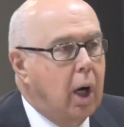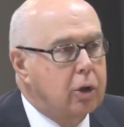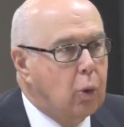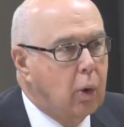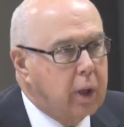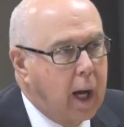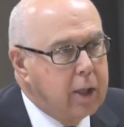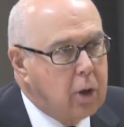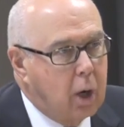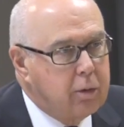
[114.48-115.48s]
toward
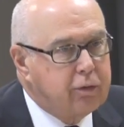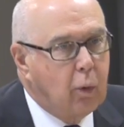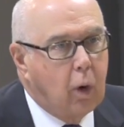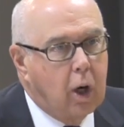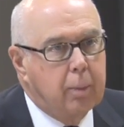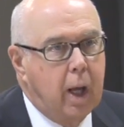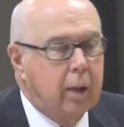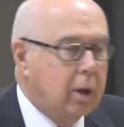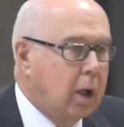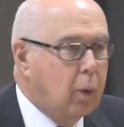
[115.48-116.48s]
ITAR reform.
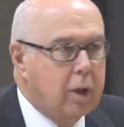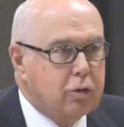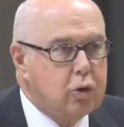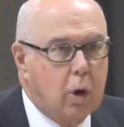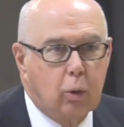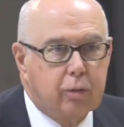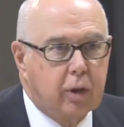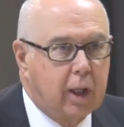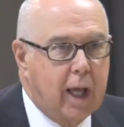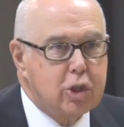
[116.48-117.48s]
And we have struggled for
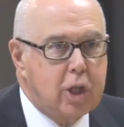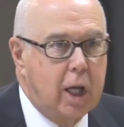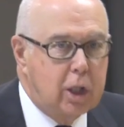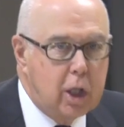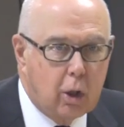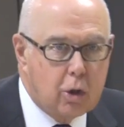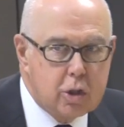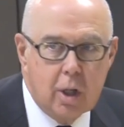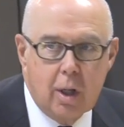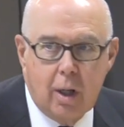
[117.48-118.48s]
the last 10
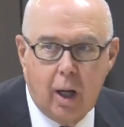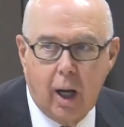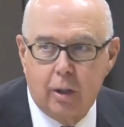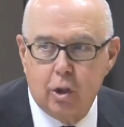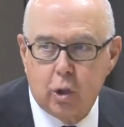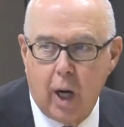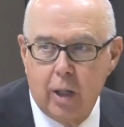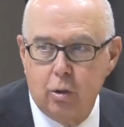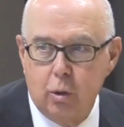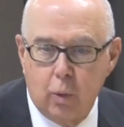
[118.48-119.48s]
years to try
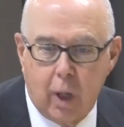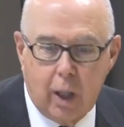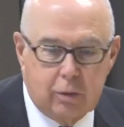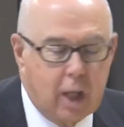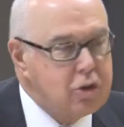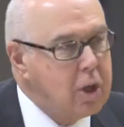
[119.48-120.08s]
to get